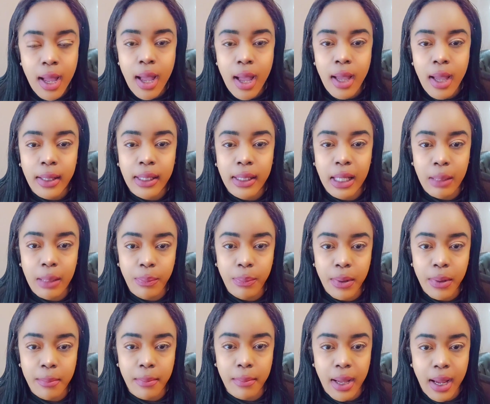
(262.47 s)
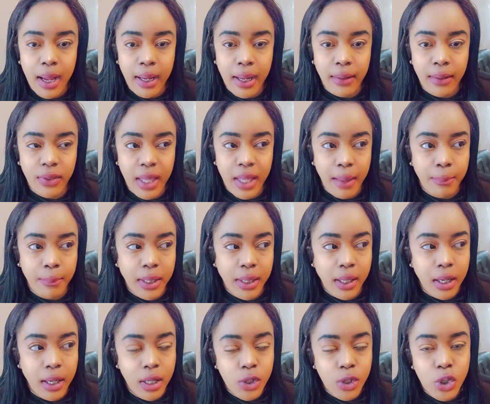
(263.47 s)
Keep in mind that
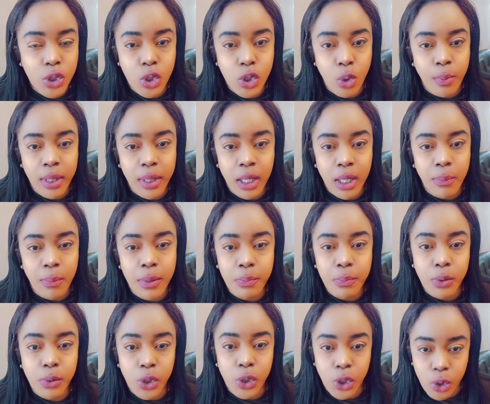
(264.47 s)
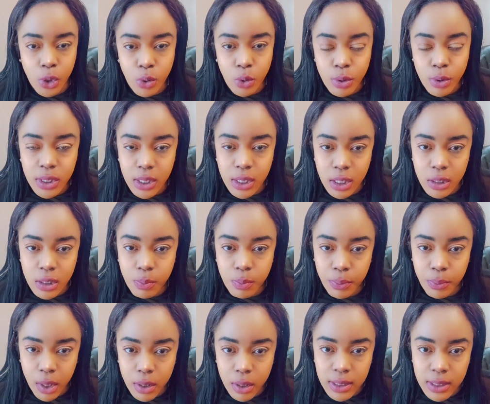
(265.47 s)
because so many people use these
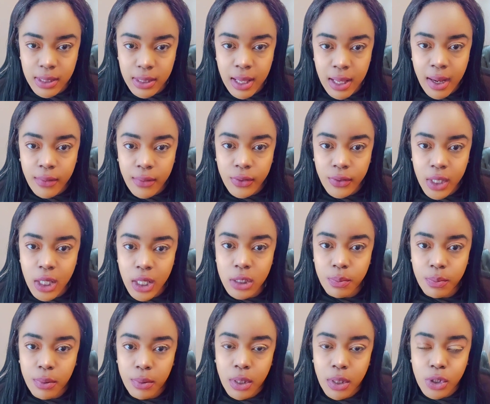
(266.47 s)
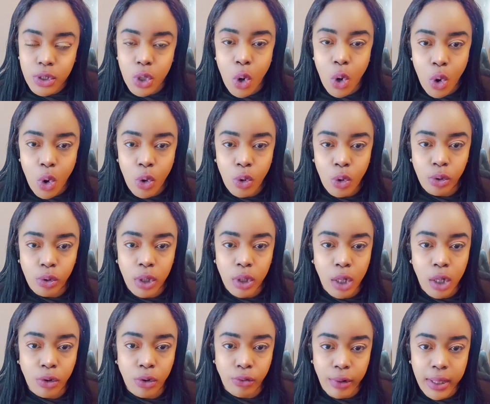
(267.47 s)
books, these books hold
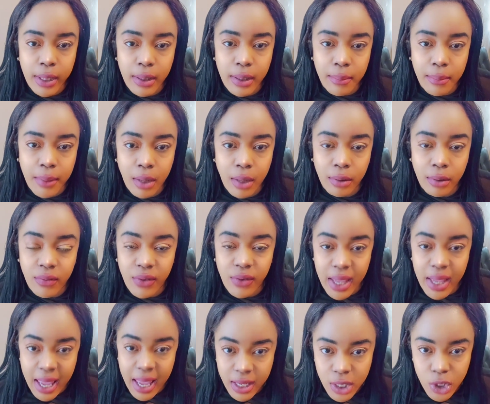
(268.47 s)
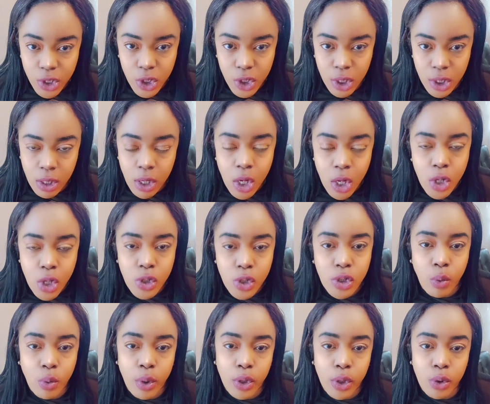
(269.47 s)
a great amount of energy.
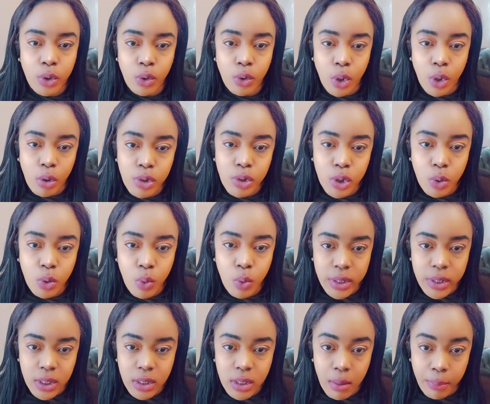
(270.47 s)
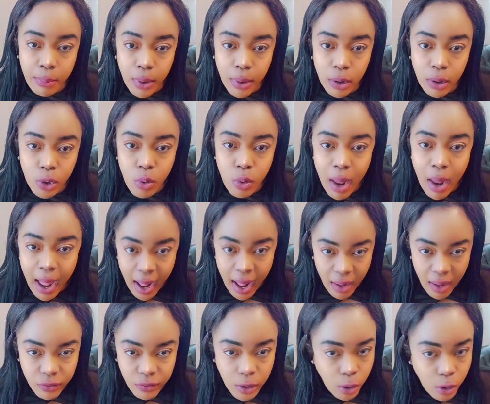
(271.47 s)
So when you go towards the book, you
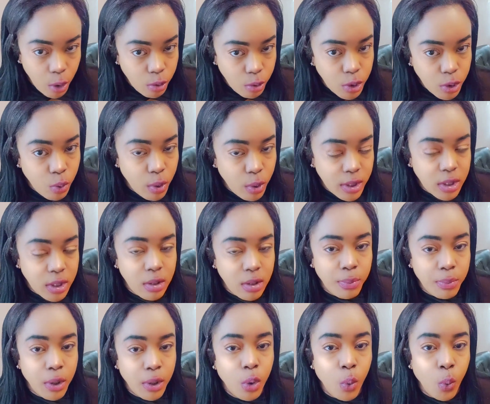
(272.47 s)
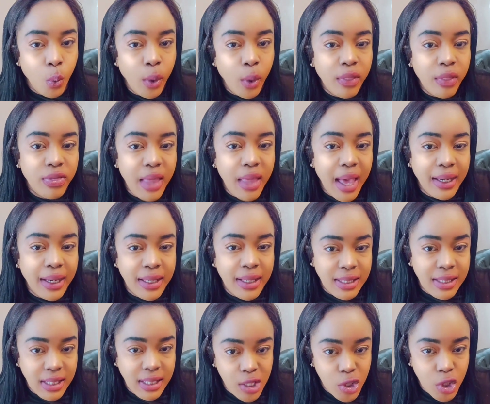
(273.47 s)
have to go towards the book with that
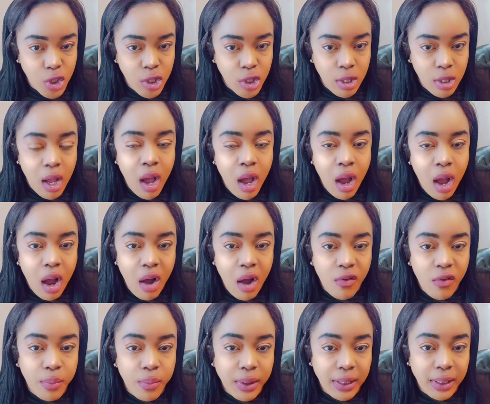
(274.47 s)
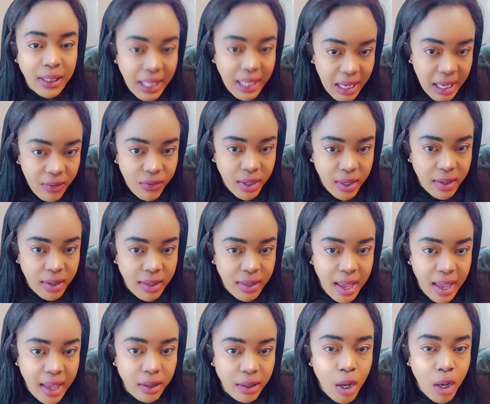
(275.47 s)
intention of believing
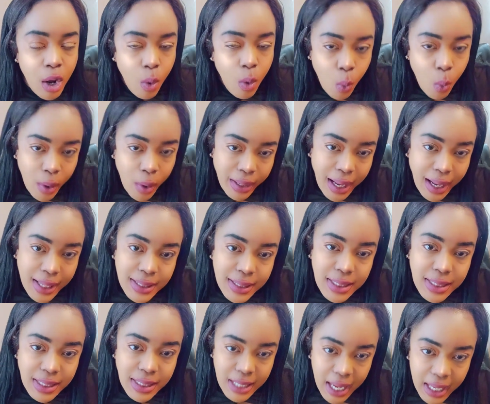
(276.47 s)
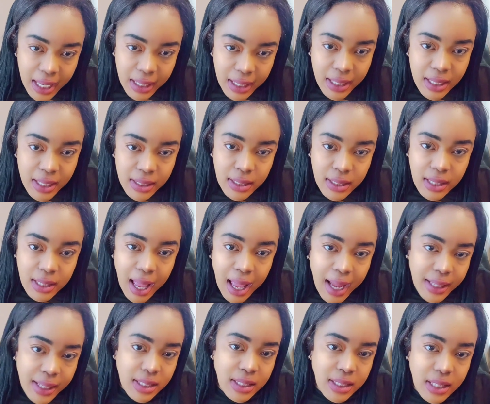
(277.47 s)
that when I say
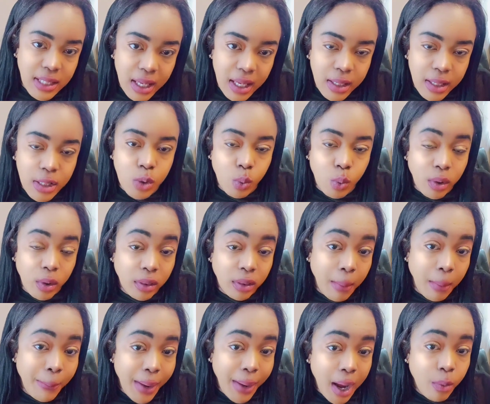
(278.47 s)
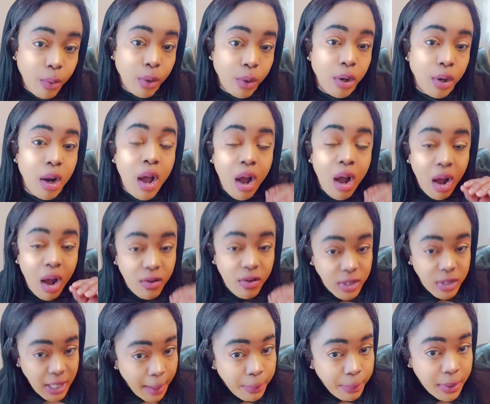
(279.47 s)
this with the power of
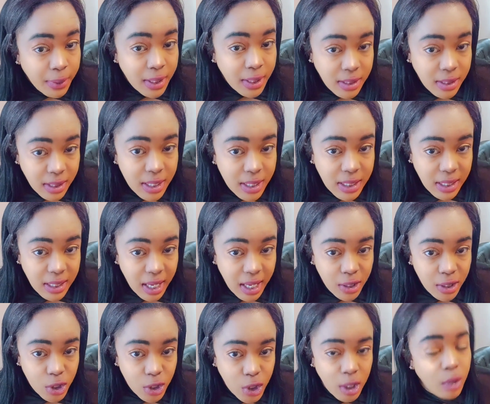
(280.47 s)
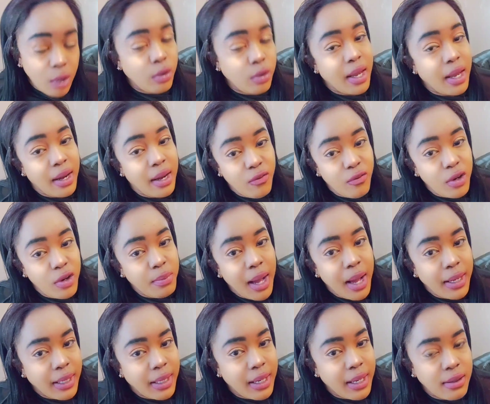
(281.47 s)
tapping into this energy, that
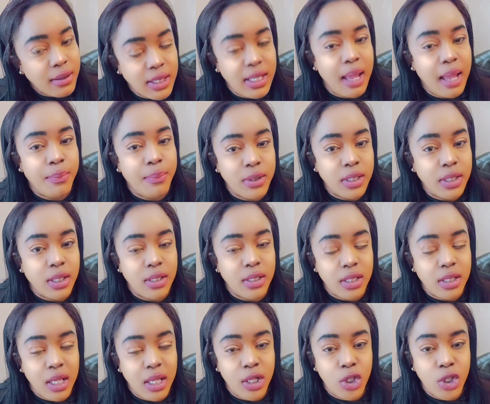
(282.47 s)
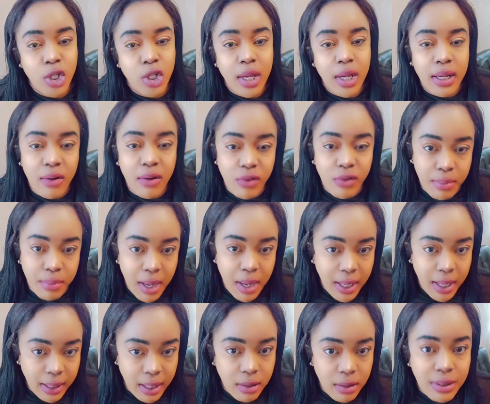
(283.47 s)
everybody else tapped into this energy and
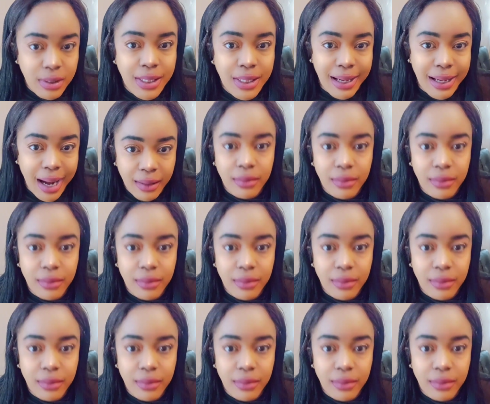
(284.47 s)
everybody else got